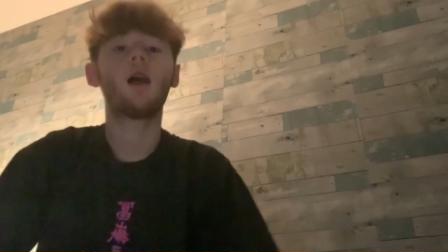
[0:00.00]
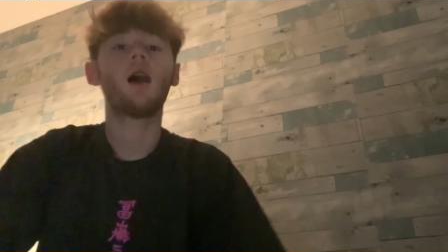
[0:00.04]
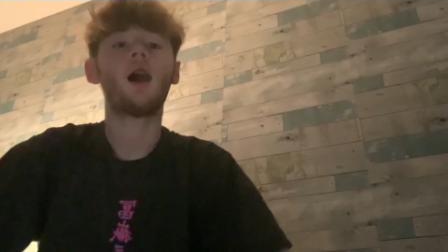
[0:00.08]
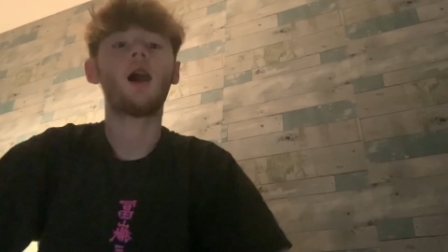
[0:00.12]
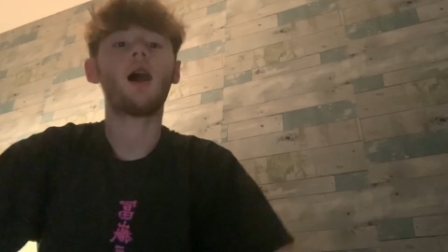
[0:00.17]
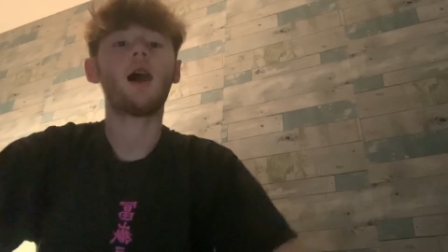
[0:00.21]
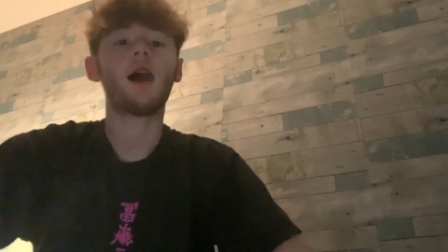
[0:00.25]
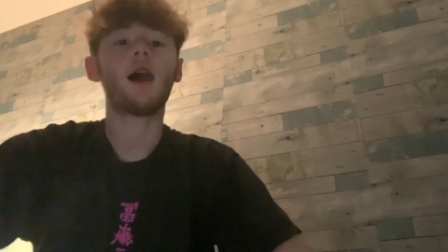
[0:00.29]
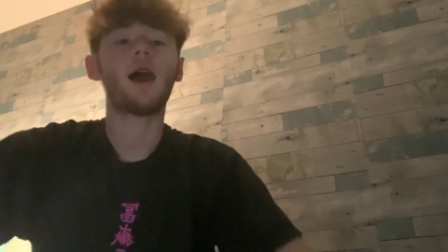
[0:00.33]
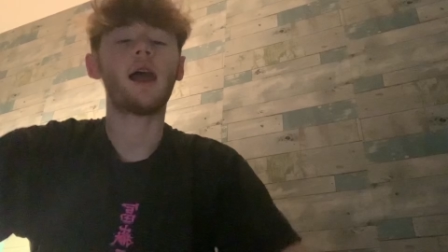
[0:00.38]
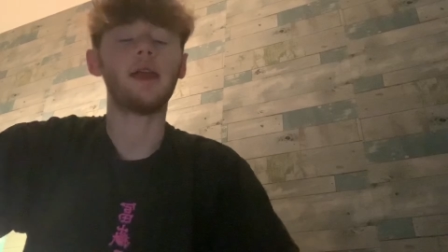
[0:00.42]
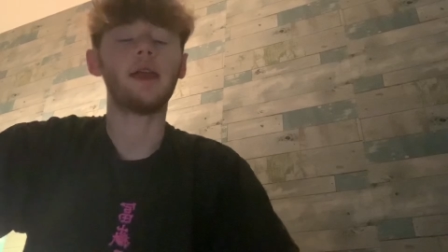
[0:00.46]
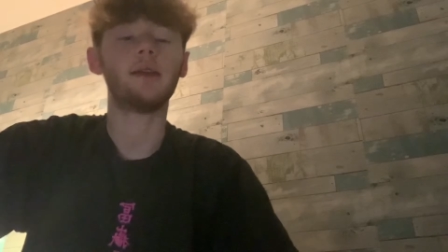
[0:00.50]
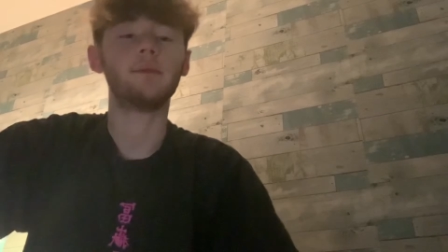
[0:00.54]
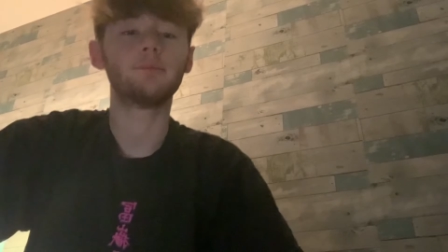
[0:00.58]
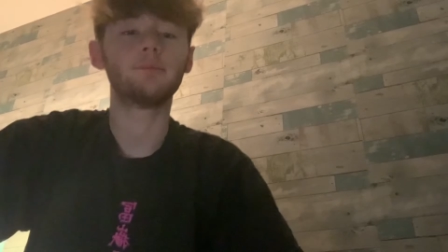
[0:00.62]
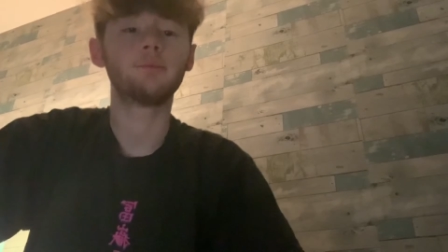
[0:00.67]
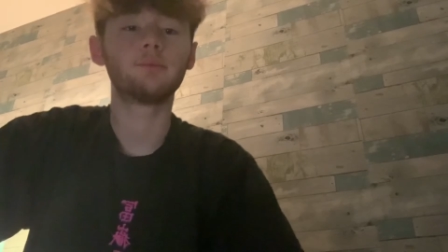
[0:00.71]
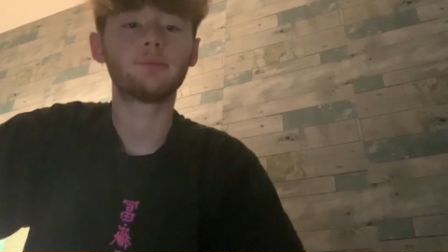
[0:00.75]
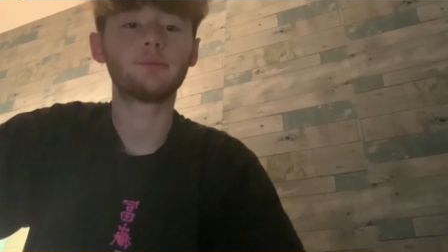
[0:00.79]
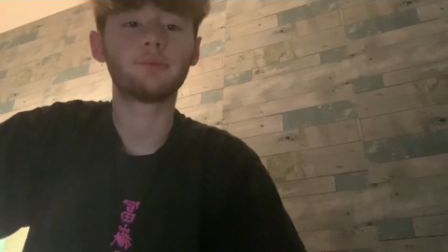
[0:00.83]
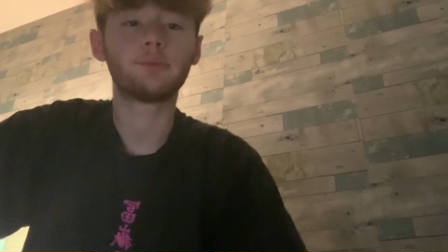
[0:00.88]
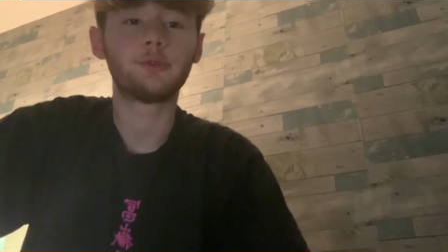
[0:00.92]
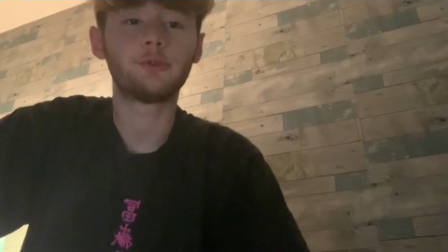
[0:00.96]
All right,
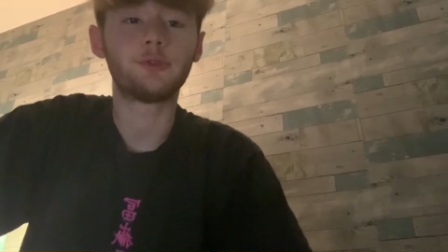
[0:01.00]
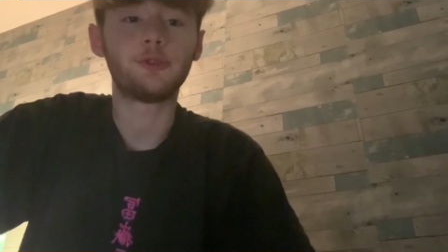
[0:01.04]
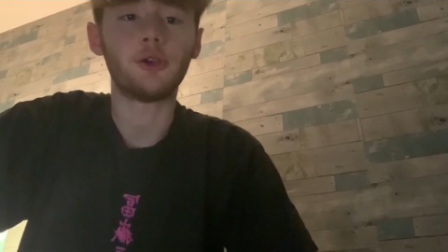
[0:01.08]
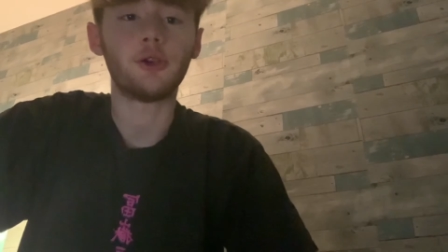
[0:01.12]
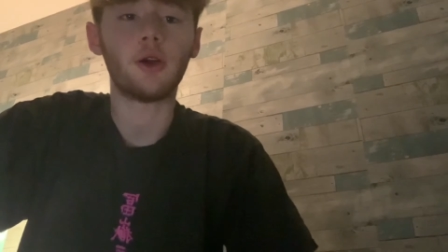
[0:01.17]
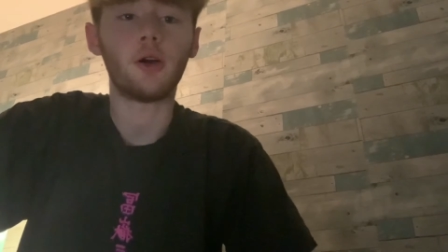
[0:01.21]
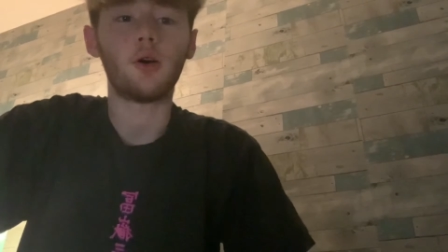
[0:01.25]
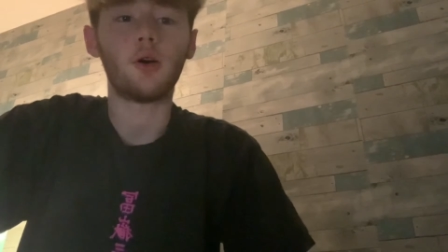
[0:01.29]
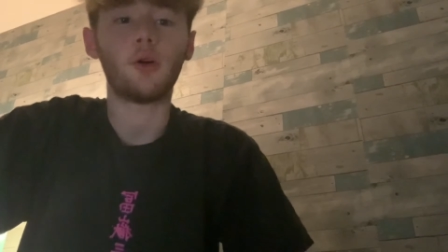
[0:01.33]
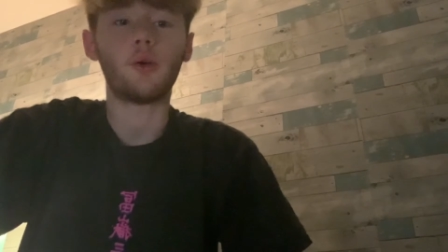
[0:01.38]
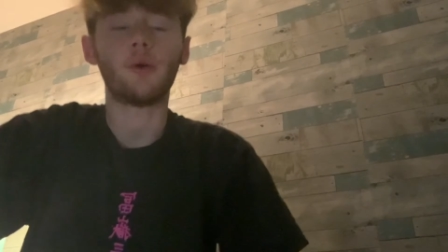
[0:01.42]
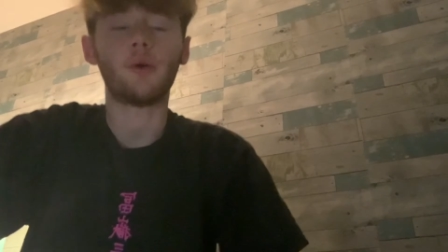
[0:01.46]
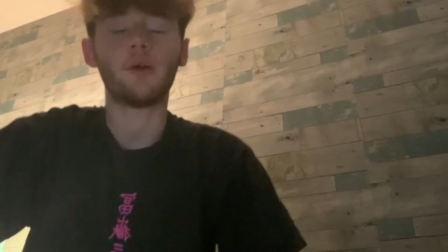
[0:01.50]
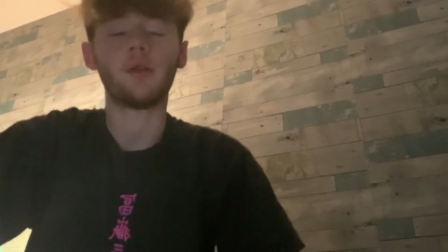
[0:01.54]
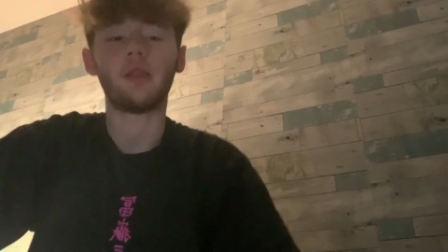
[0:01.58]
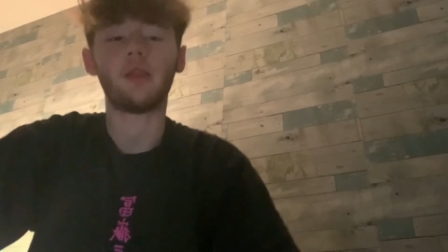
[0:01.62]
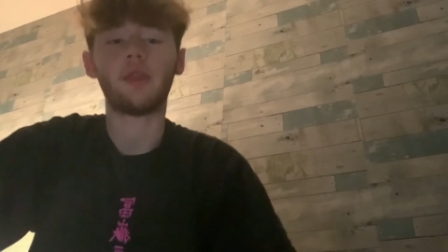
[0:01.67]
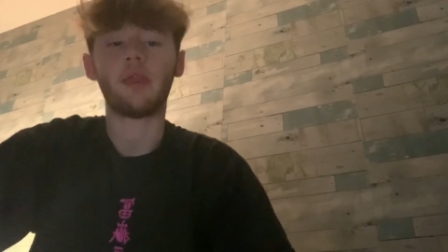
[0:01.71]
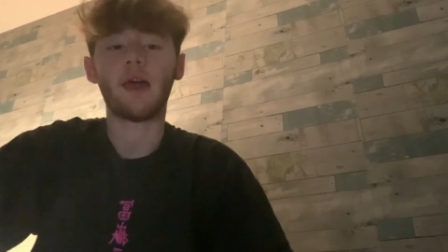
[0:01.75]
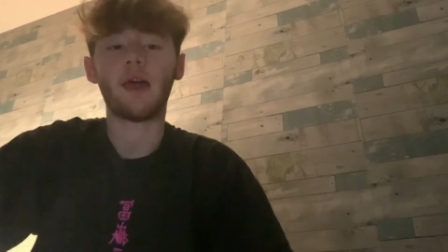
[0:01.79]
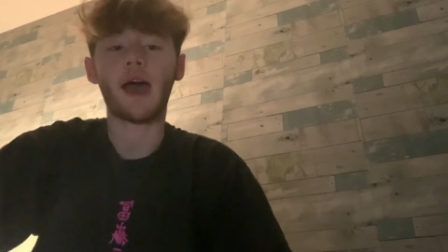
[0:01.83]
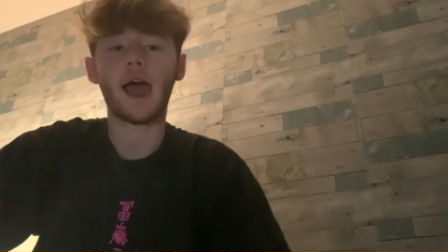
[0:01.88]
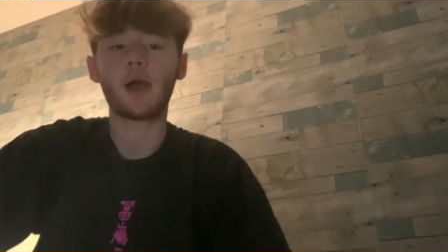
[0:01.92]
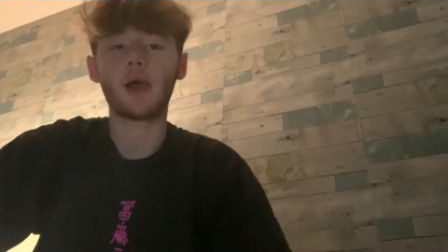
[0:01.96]
so
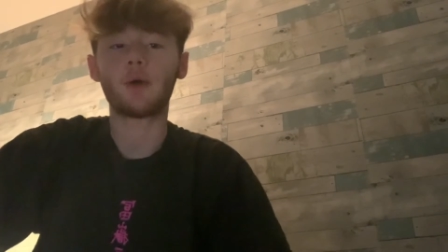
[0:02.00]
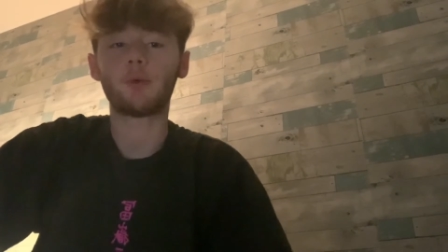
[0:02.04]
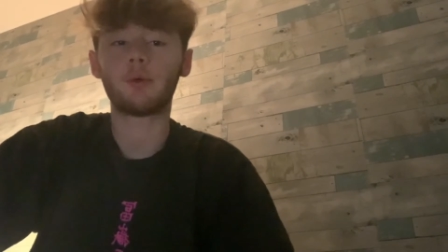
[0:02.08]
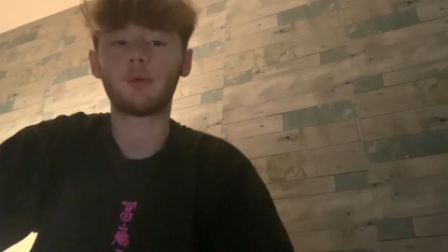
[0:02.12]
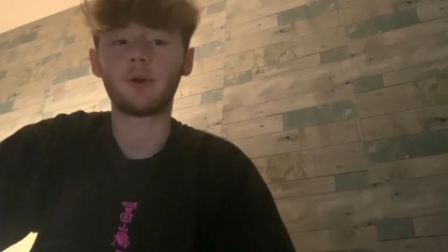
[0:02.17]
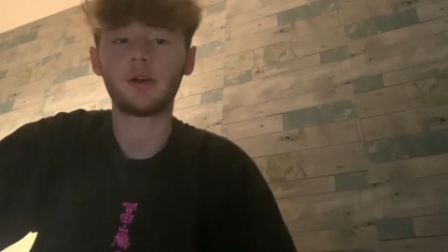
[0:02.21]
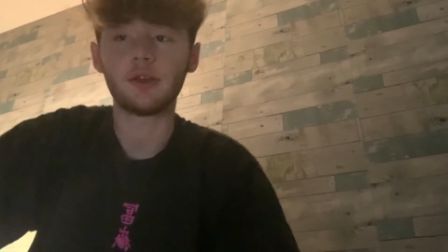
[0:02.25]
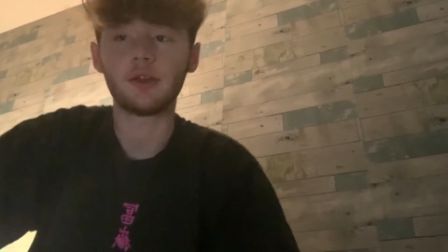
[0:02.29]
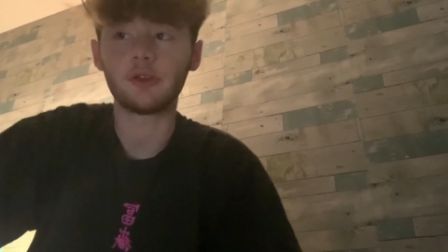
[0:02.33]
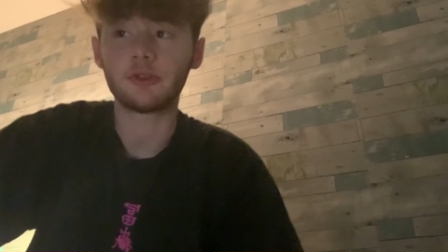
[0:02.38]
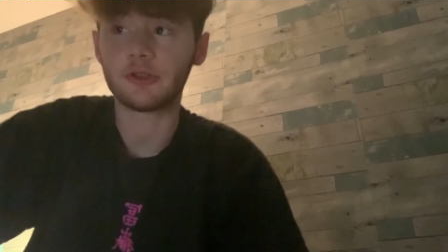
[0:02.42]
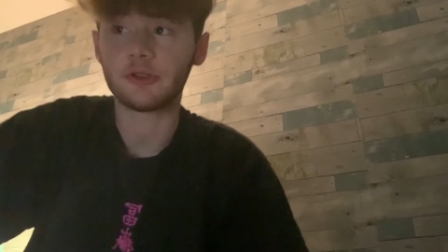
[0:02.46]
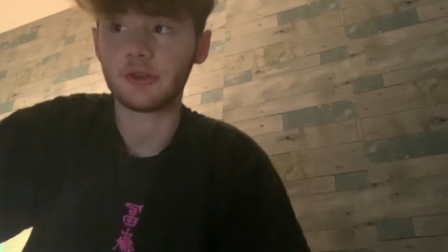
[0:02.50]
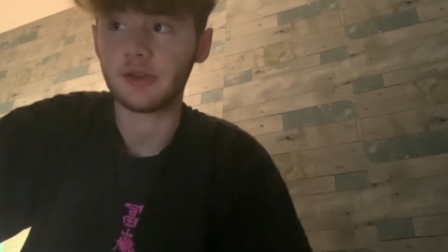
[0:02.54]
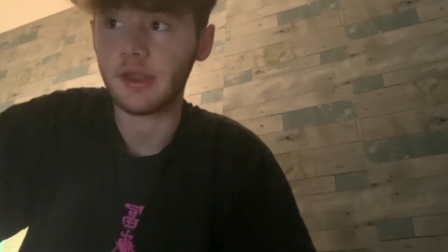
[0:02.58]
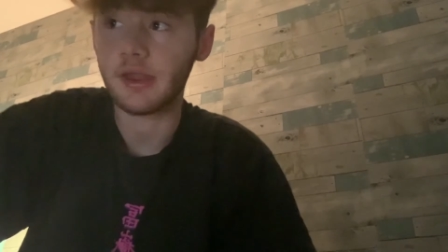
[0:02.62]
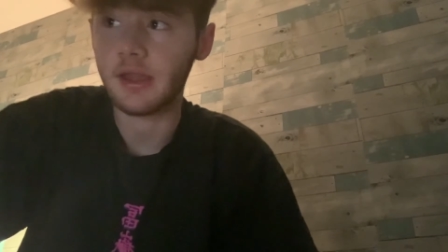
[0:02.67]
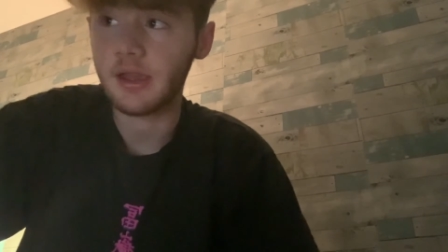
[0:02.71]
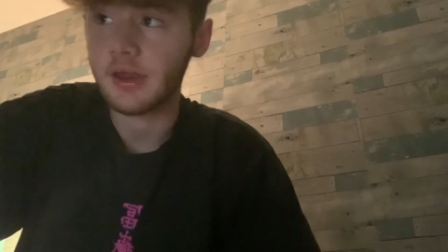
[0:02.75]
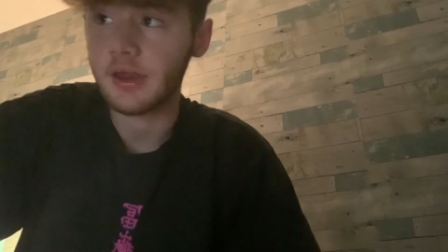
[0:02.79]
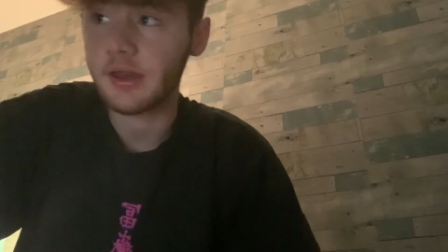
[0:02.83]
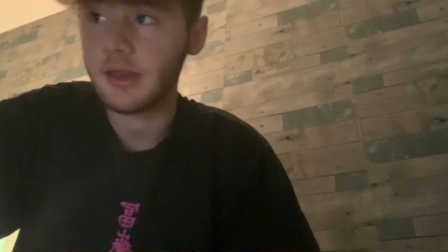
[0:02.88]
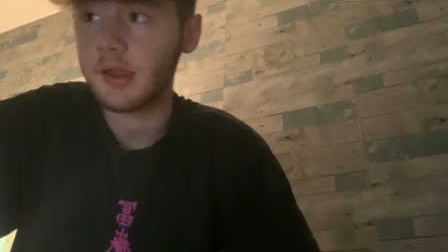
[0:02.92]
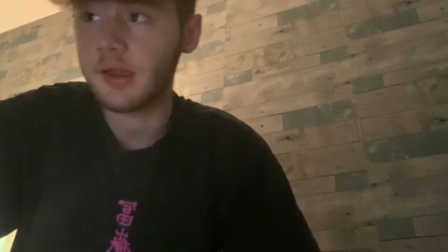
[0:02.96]
that was
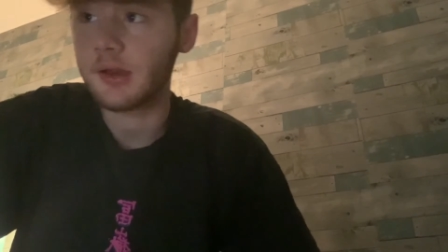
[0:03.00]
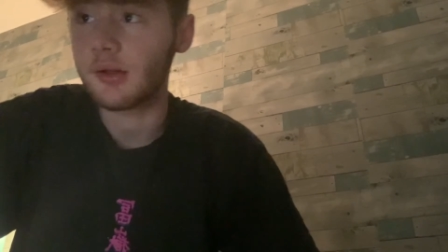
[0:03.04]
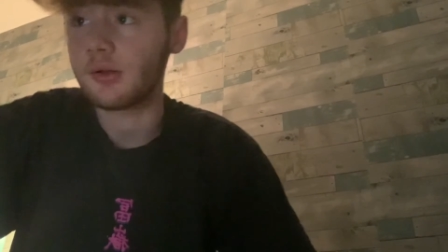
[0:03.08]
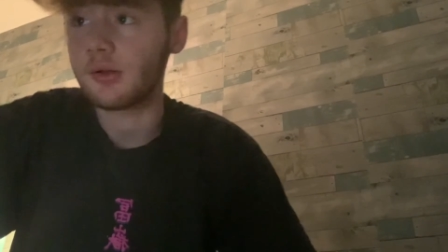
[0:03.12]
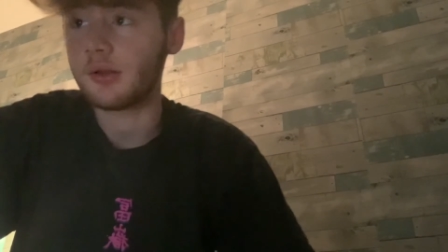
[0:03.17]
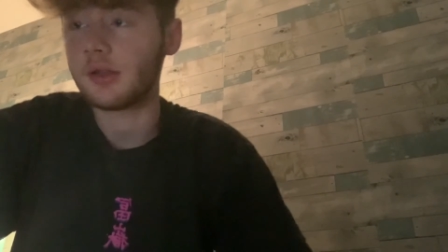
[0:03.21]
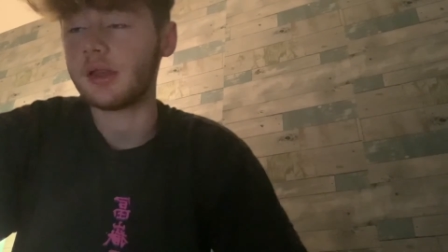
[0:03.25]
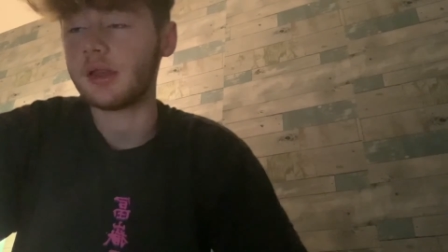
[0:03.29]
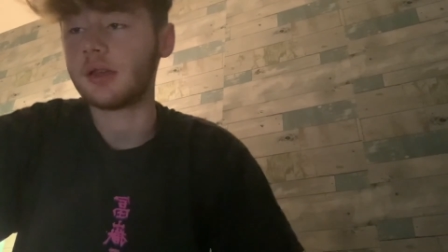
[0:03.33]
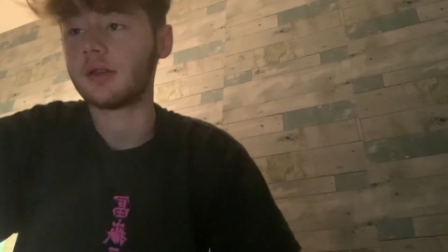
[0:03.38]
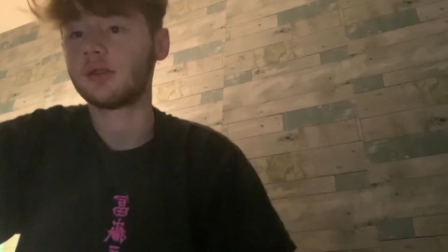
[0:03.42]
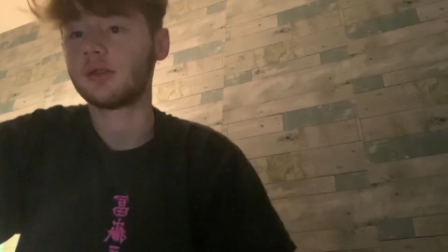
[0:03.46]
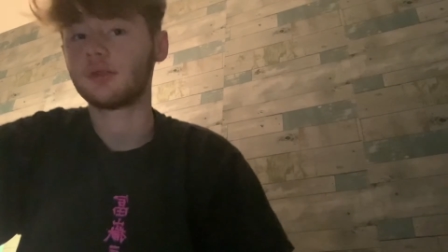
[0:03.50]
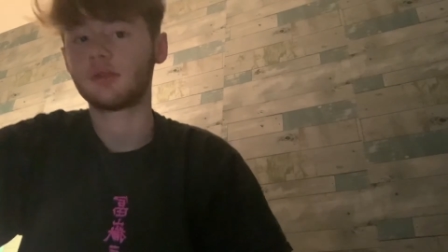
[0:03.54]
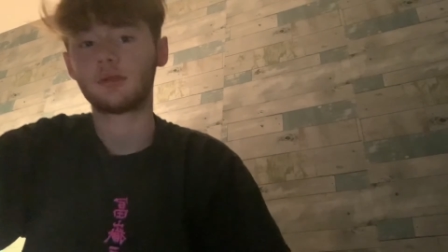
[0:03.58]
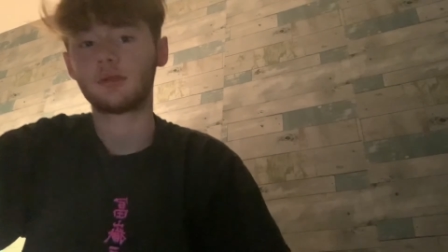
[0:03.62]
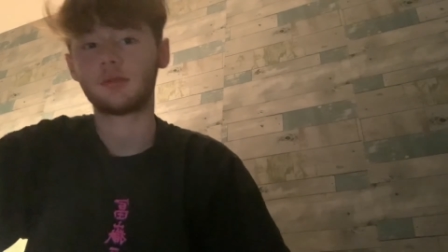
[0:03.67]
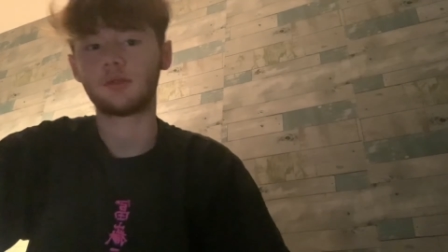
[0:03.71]
Nick Nidolia.